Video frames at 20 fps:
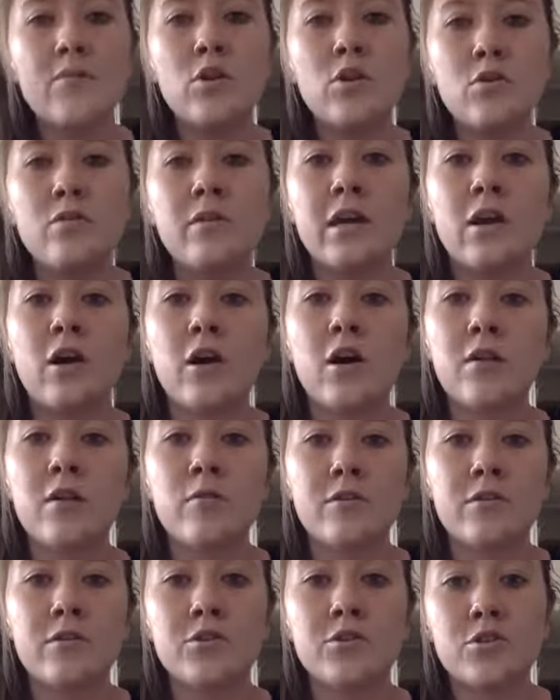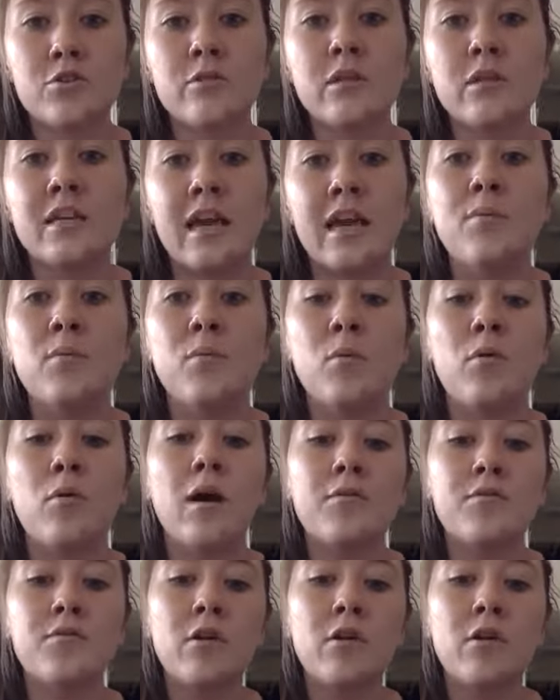in who they are and what they're truly capable of.